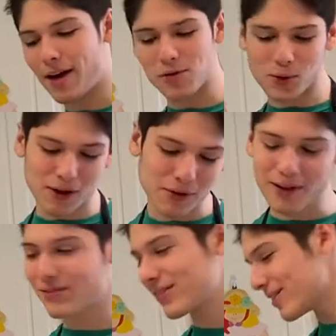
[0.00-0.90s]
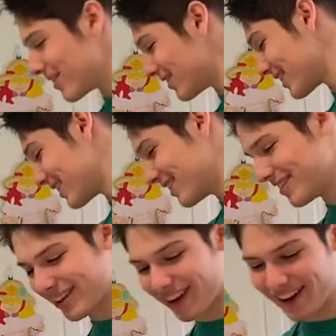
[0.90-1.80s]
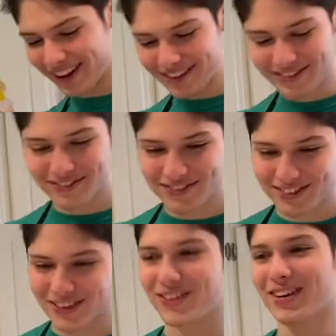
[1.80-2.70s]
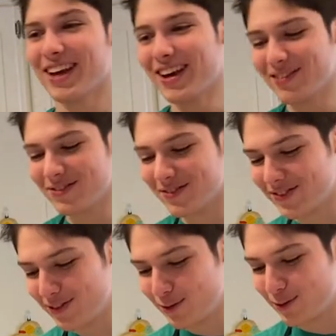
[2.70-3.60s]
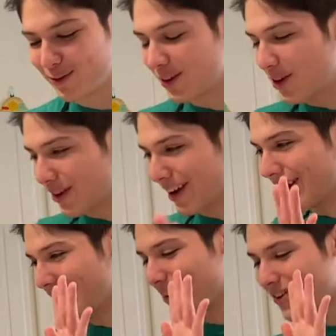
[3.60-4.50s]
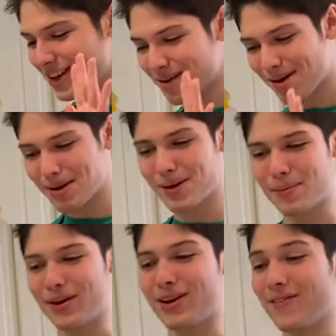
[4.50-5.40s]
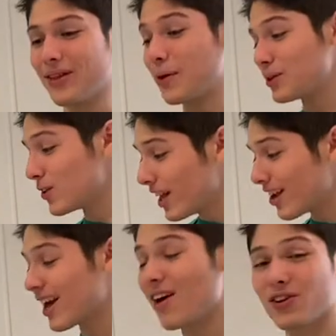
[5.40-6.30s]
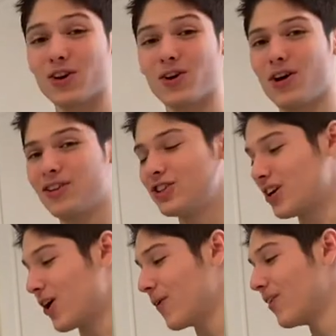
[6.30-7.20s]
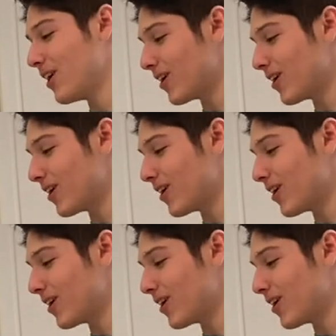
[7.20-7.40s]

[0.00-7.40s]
a waffle. No, not okay. right now. You gotta okay. wait for everybody okay? Okay, Mommy Puppet. It was really good having you on the show.